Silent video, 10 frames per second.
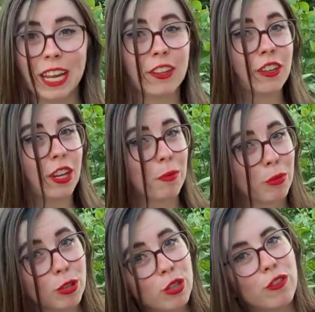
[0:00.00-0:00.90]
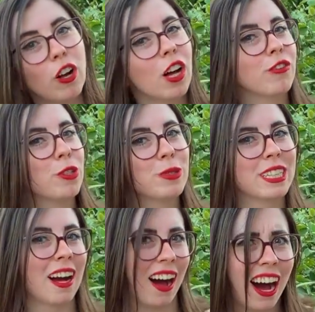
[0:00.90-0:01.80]
and the approval of
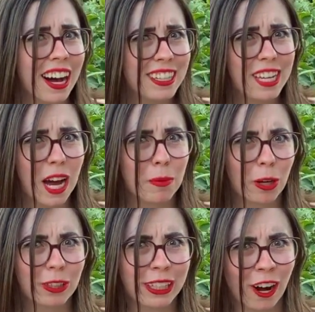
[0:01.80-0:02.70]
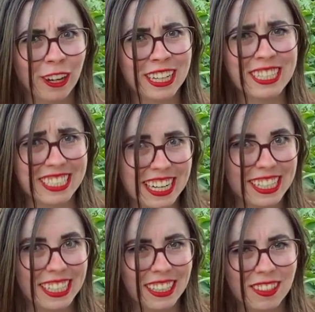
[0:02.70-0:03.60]
using a hot tub early on in
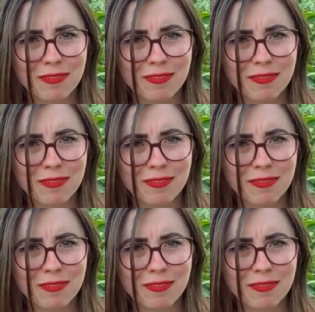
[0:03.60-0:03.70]
dating?